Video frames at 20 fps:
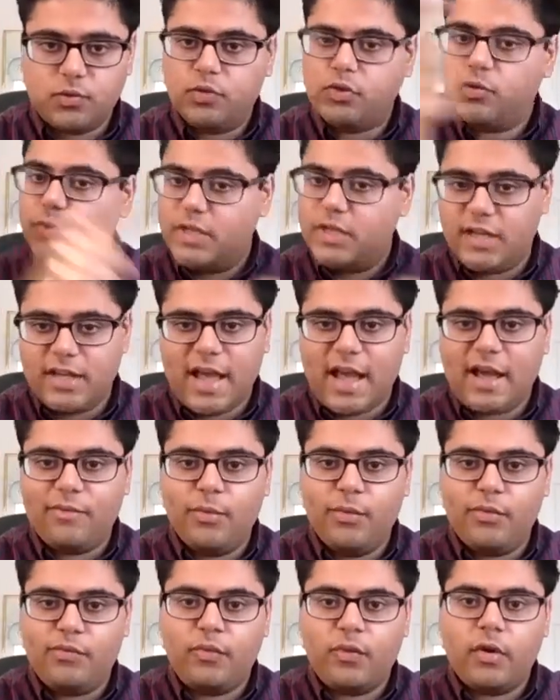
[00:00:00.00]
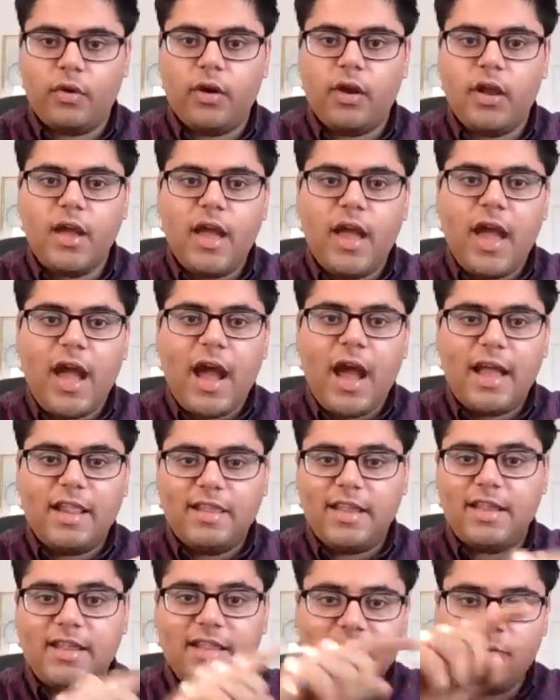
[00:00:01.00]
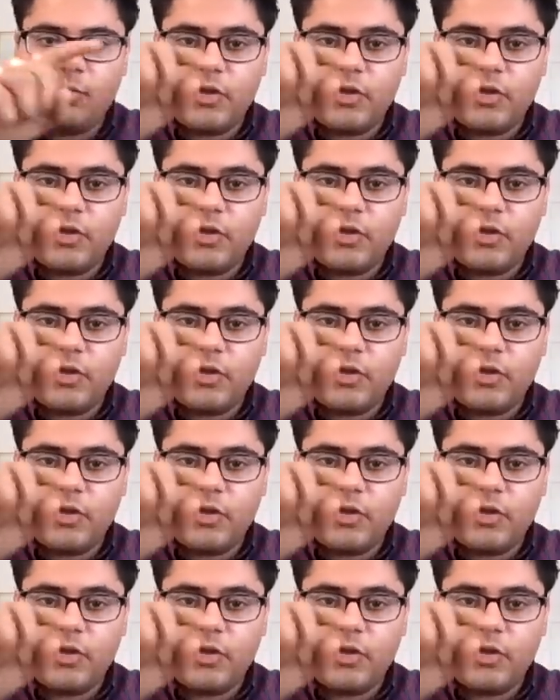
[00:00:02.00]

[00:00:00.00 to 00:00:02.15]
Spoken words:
which we didn't have before. And then